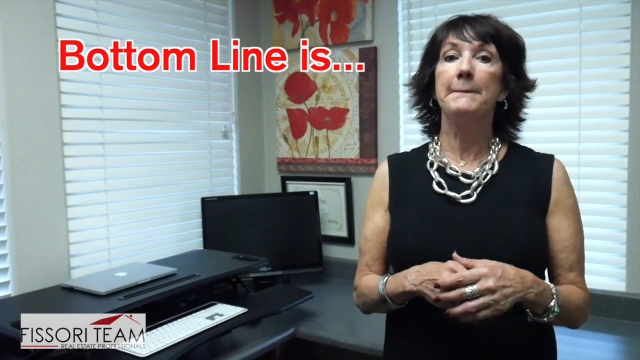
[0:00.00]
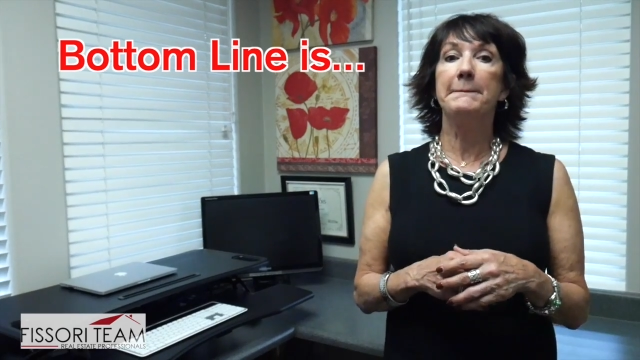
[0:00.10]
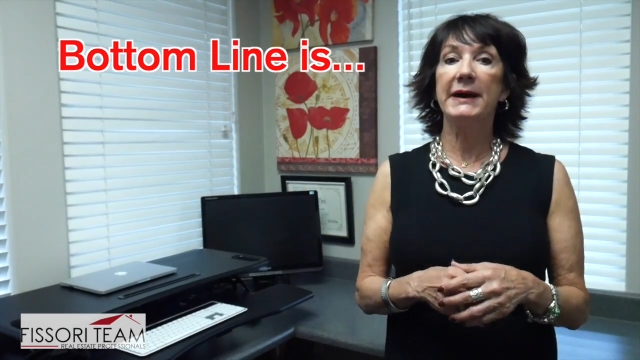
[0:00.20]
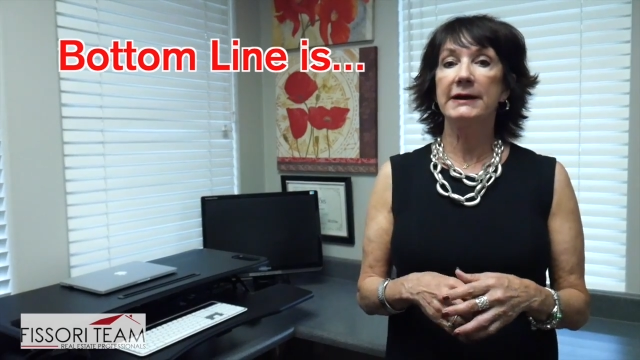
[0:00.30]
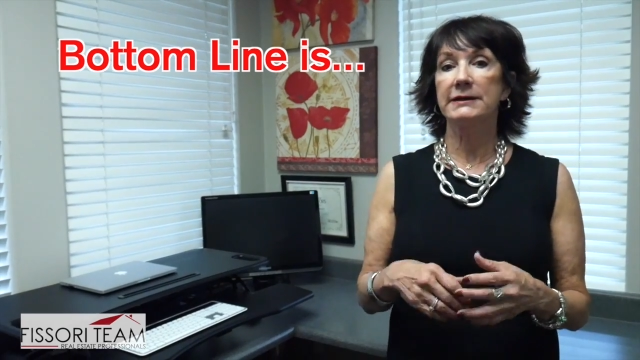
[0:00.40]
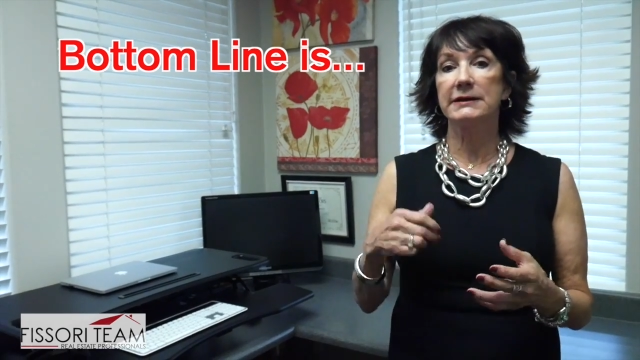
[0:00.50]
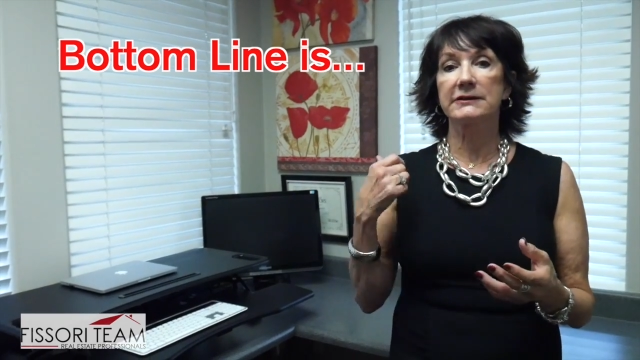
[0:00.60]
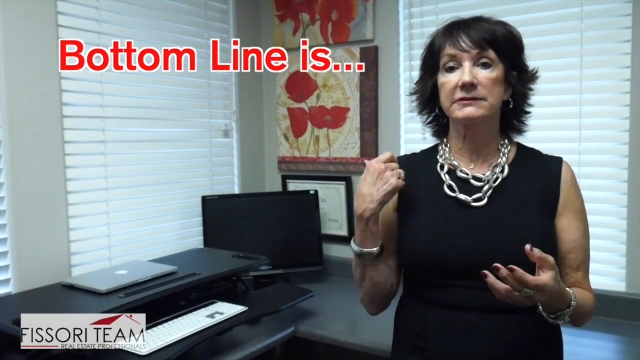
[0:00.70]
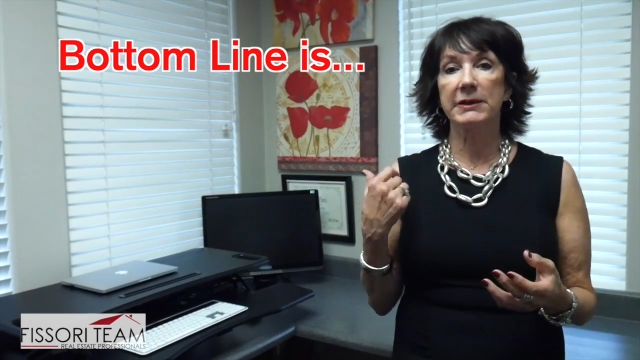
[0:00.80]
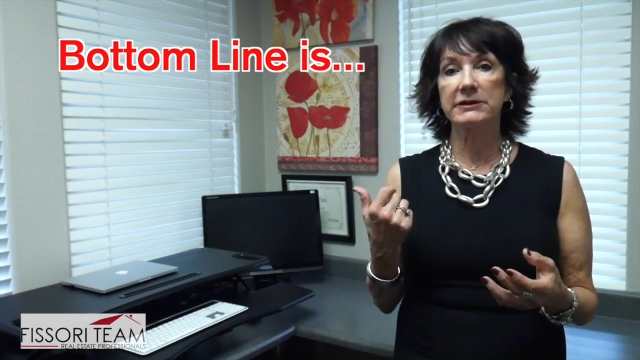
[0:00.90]
But
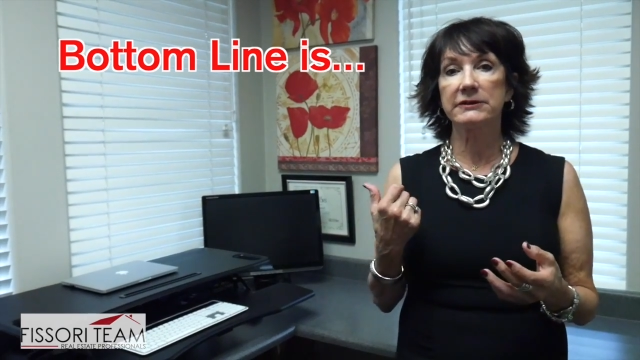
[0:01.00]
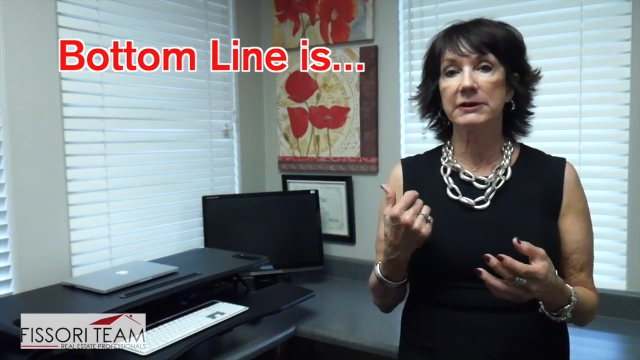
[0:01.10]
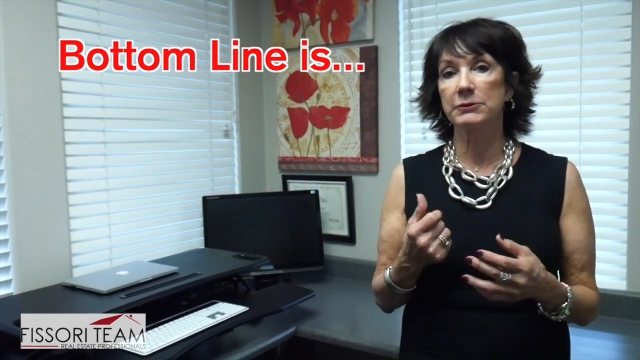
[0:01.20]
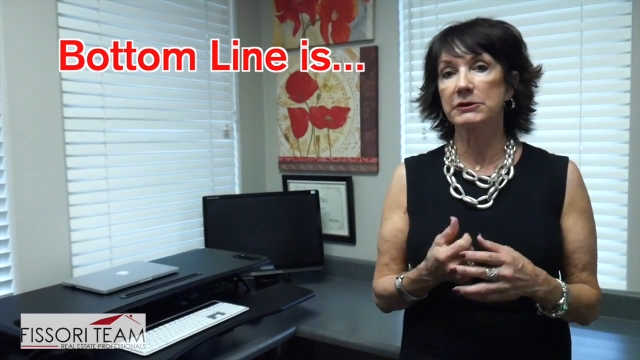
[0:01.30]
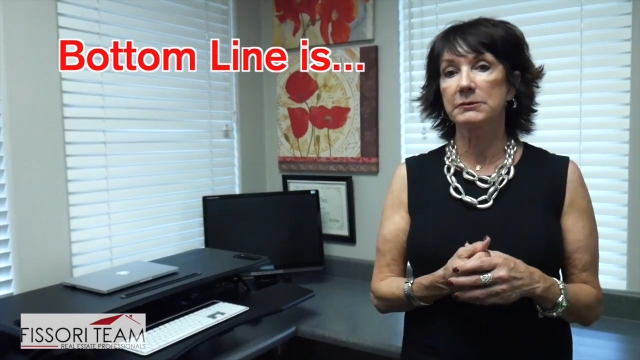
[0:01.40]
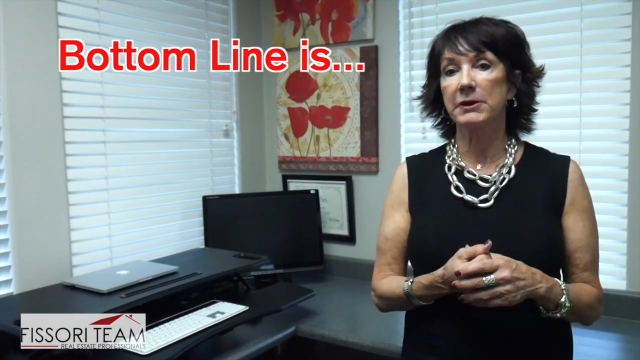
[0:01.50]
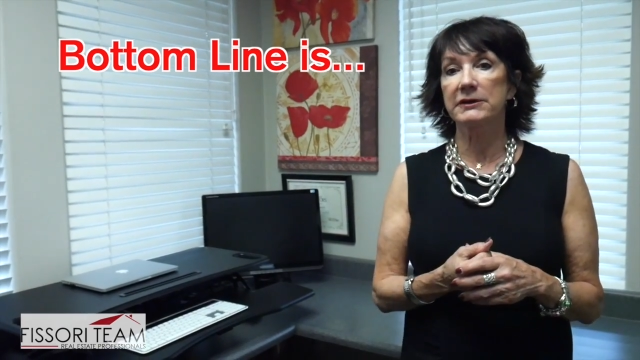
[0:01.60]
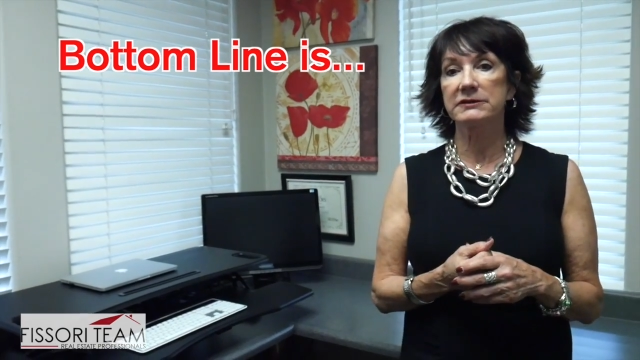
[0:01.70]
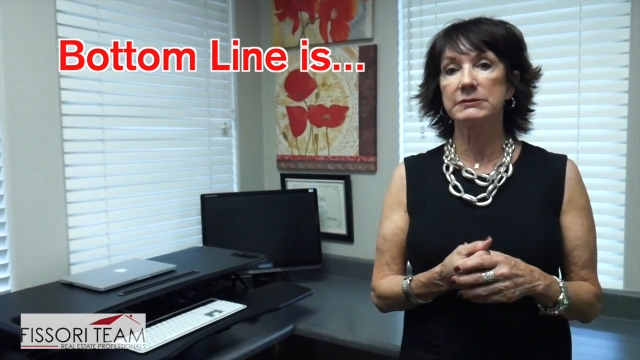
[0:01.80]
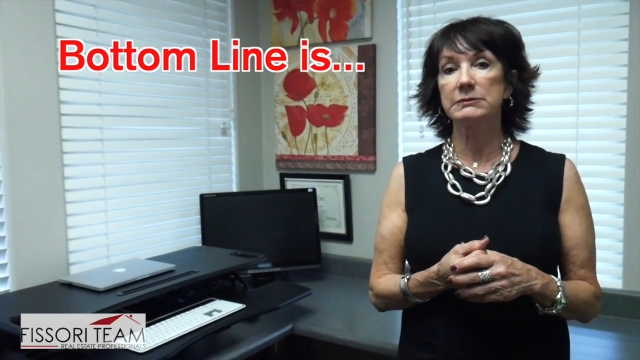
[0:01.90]
expecting that one could
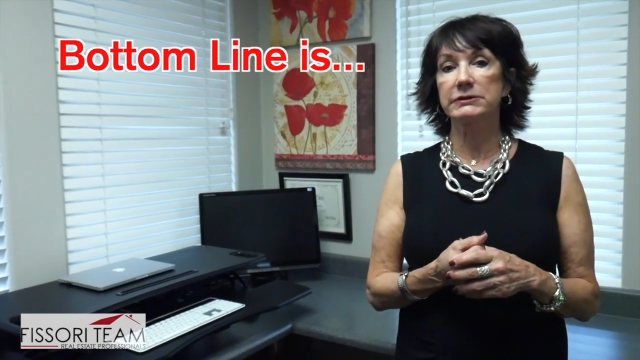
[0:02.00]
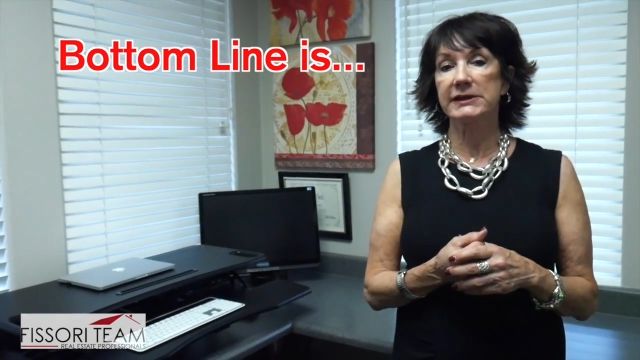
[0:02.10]
possibly